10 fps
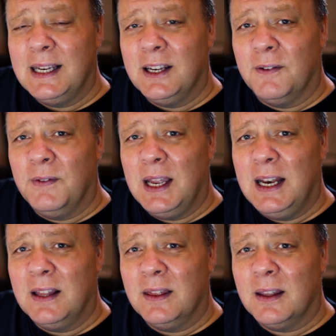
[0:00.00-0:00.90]

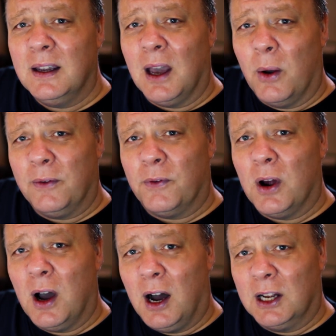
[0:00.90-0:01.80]
inconvenient than going for
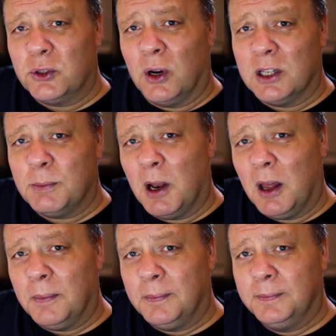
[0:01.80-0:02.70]
a heart
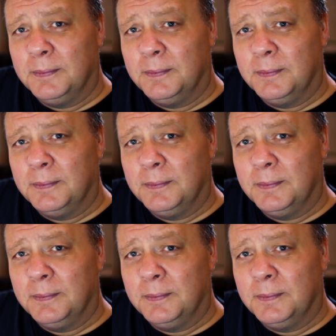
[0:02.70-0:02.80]
transplant.